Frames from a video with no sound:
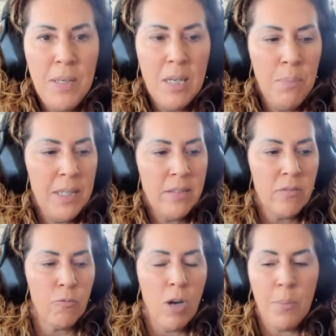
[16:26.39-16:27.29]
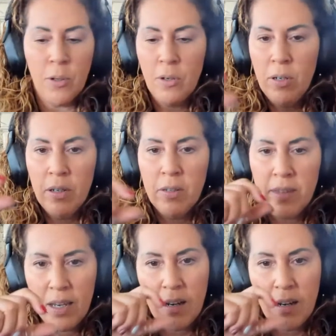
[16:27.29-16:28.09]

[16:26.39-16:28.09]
big piece of rubber that